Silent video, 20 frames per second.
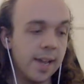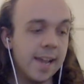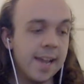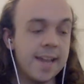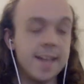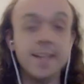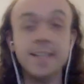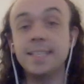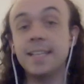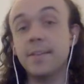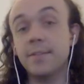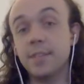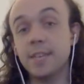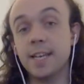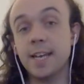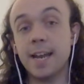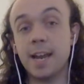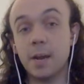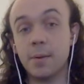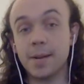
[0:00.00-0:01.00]
It is
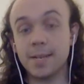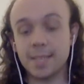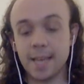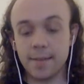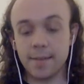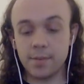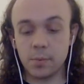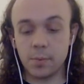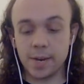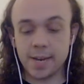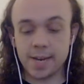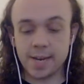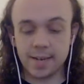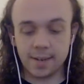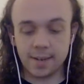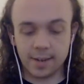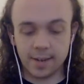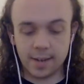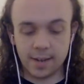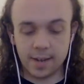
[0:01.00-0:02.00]
definitely an AOS heavy
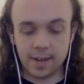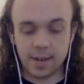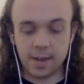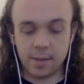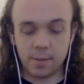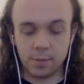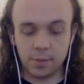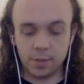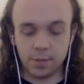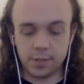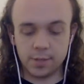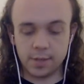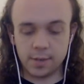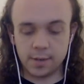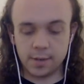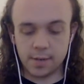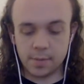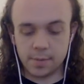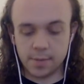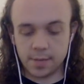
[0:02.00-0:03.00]
week. I will not
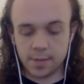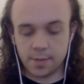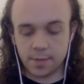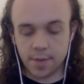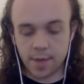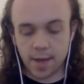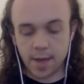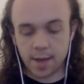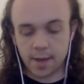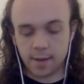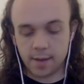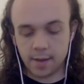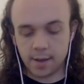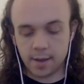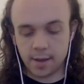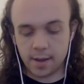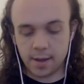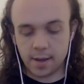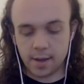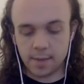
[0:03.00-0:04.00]
argue with you
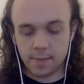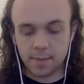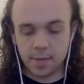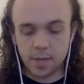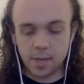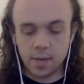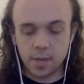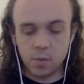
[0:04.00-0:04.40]
there.